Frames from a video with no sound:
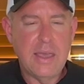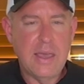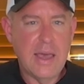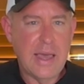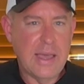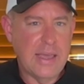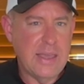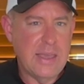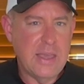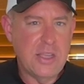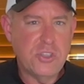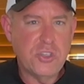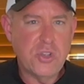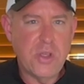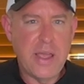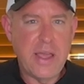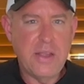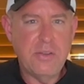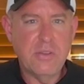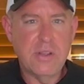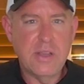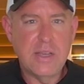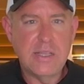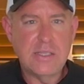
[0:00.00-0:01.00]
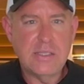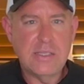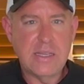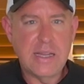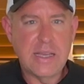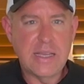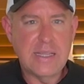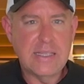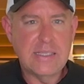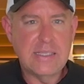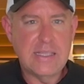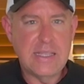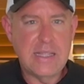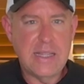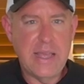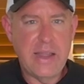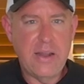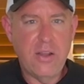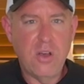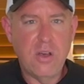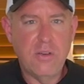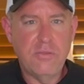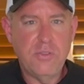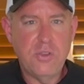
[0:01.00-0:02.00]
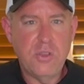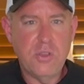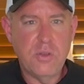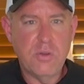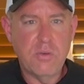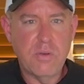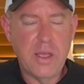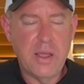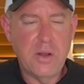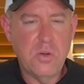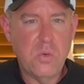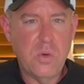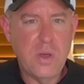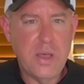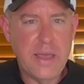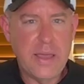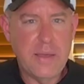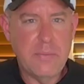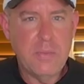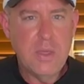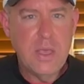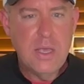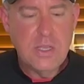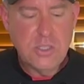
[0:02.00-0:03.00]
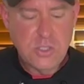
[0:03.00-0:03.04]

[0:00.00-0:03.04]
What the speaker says: I can get your address and I can send that off to you right away.